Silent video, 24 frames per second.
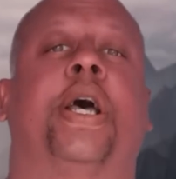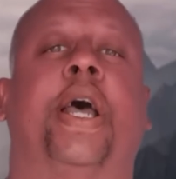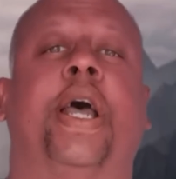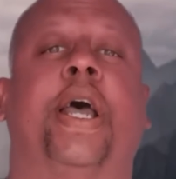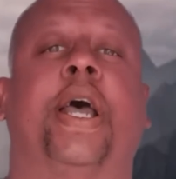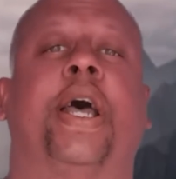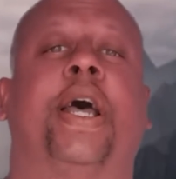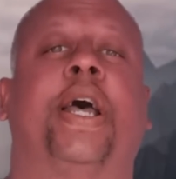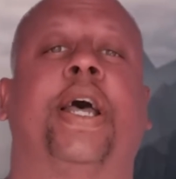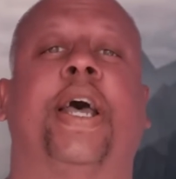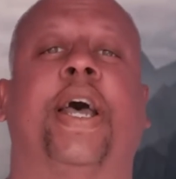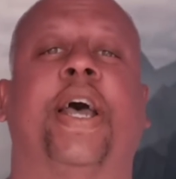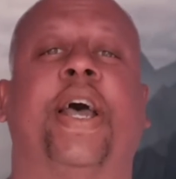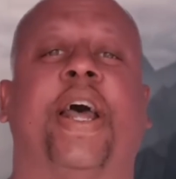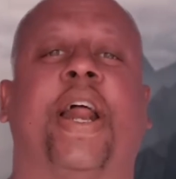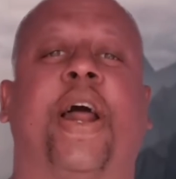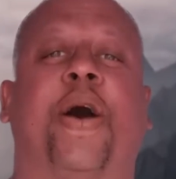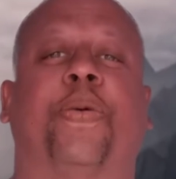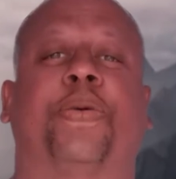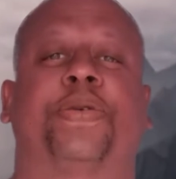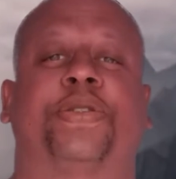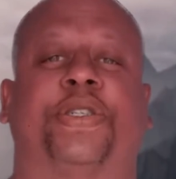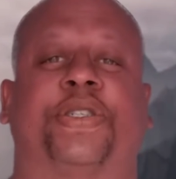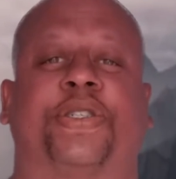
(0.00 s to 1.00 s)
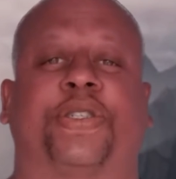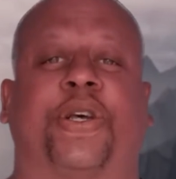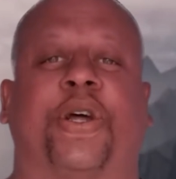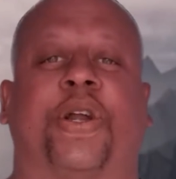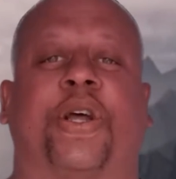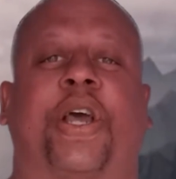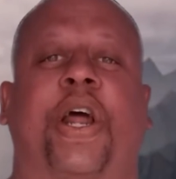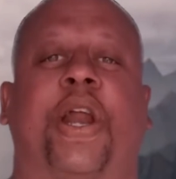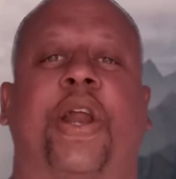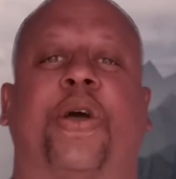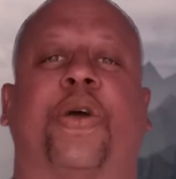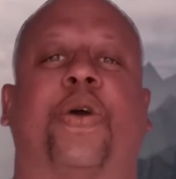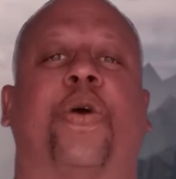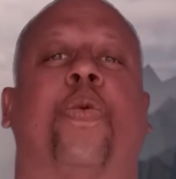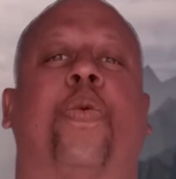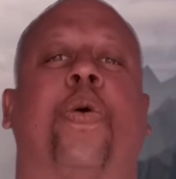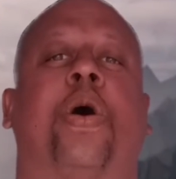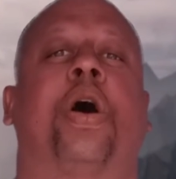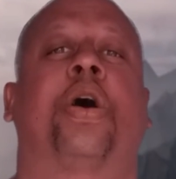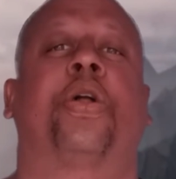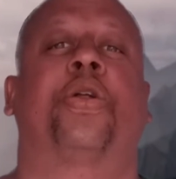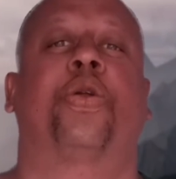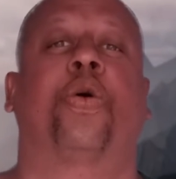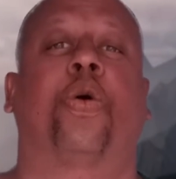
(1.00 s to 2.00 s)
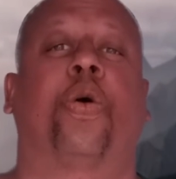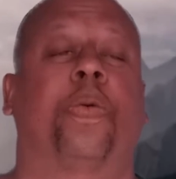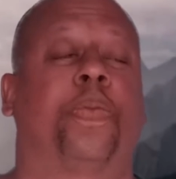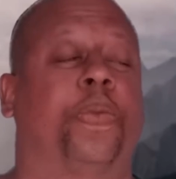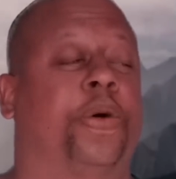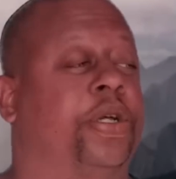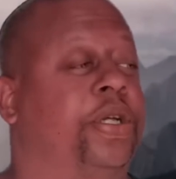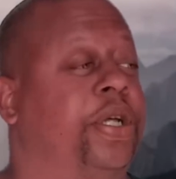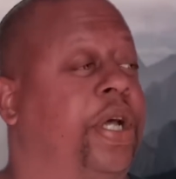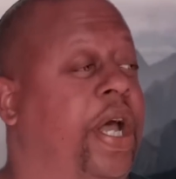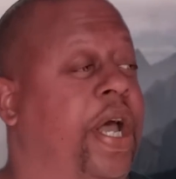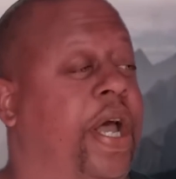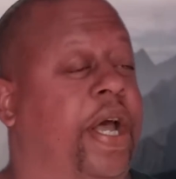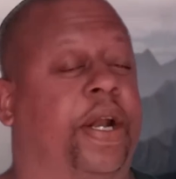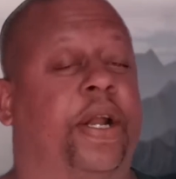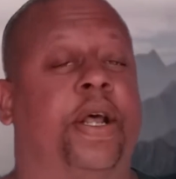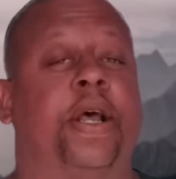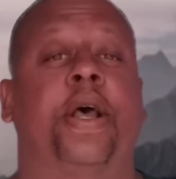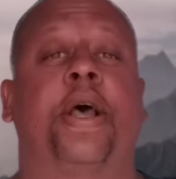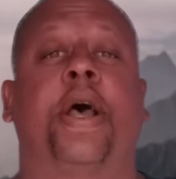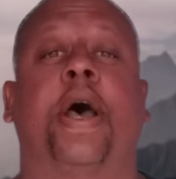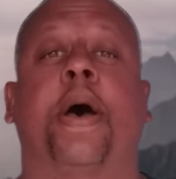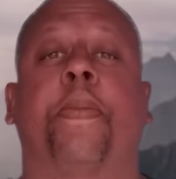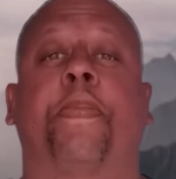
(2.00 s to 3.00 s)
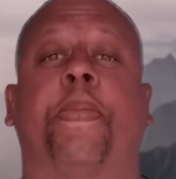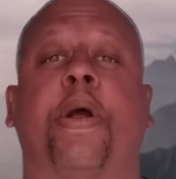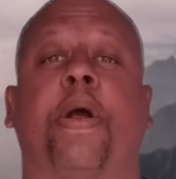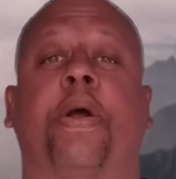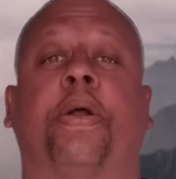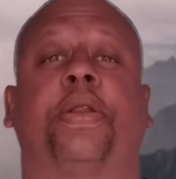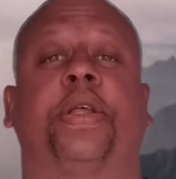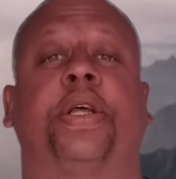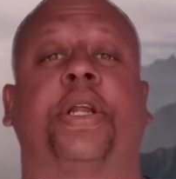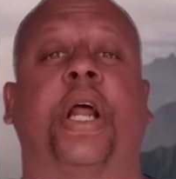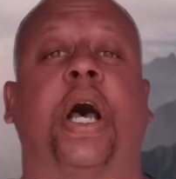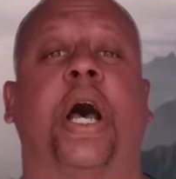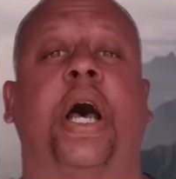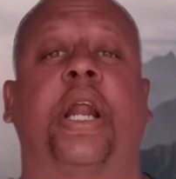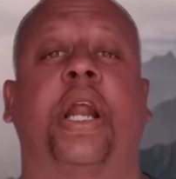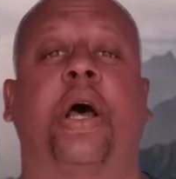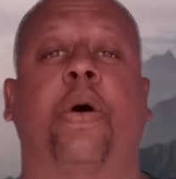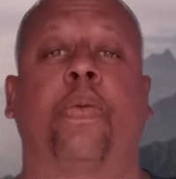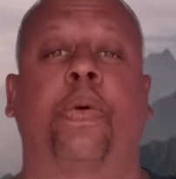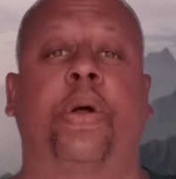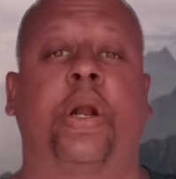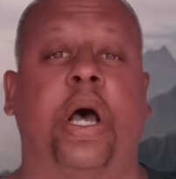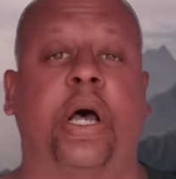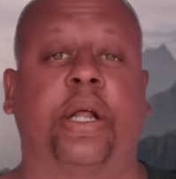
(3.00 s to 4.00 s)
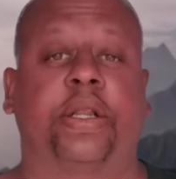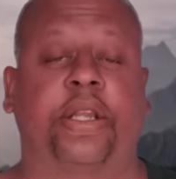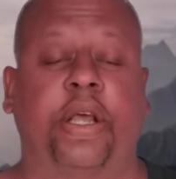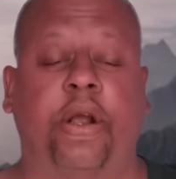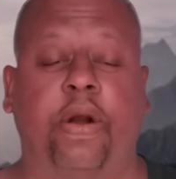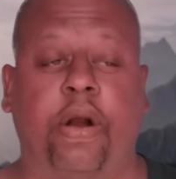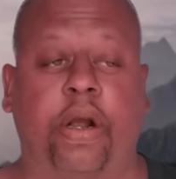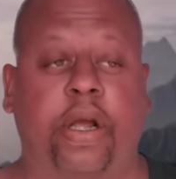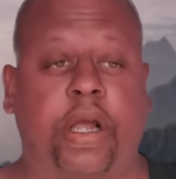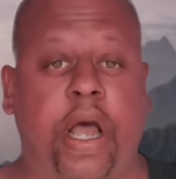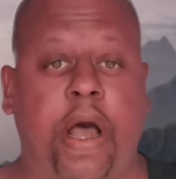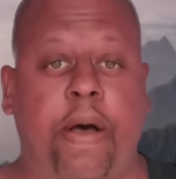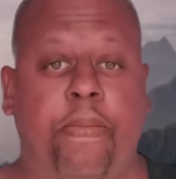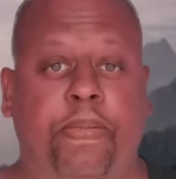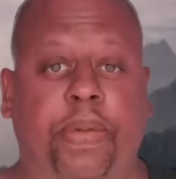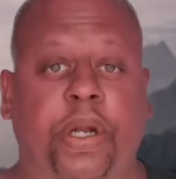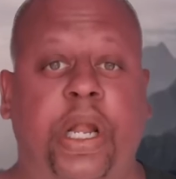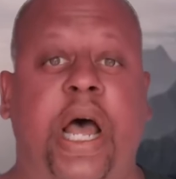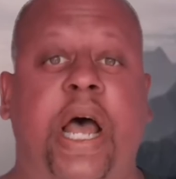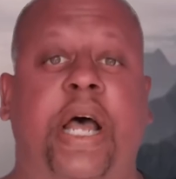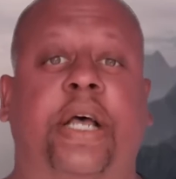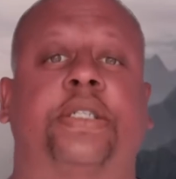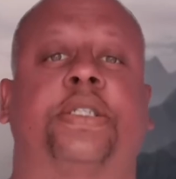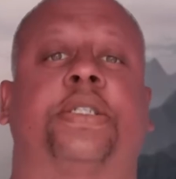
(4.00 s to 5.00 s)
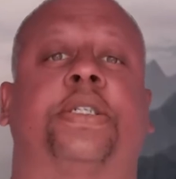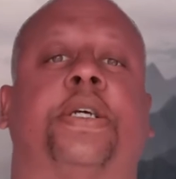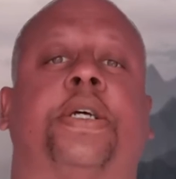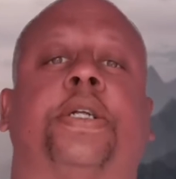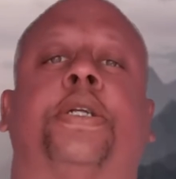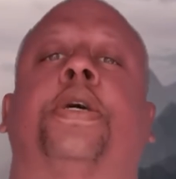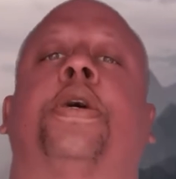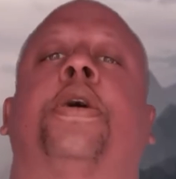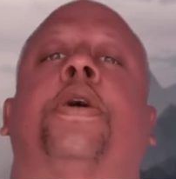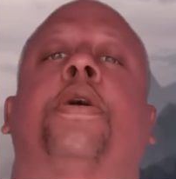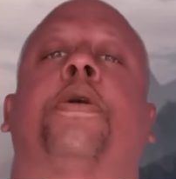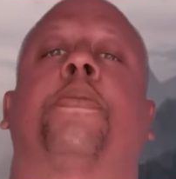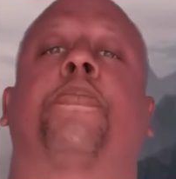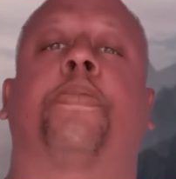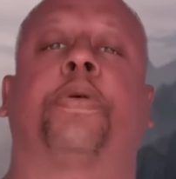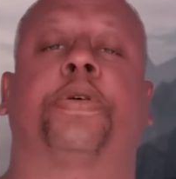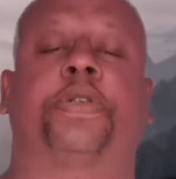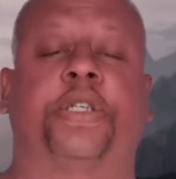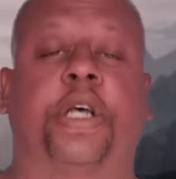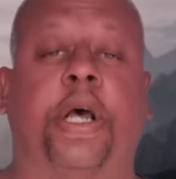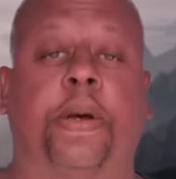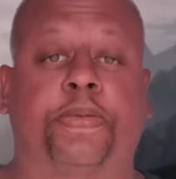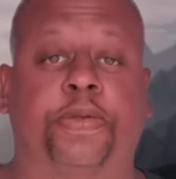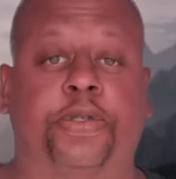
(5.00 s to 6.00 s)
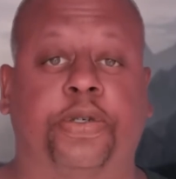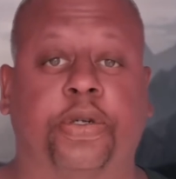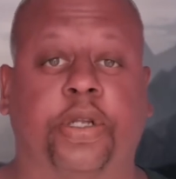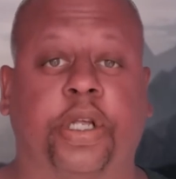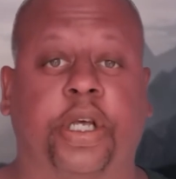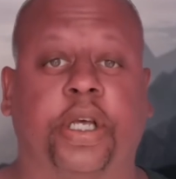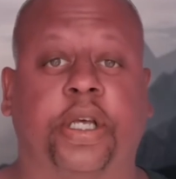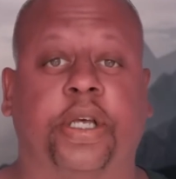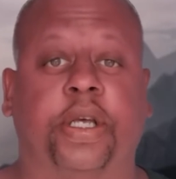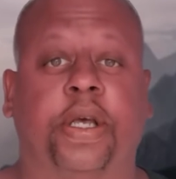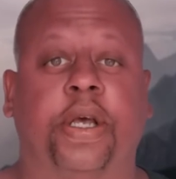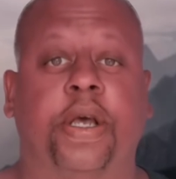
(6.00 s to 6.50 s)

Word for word: I was just going to kind of go on normal, and apparently not. I went out there and got blasted perceptually.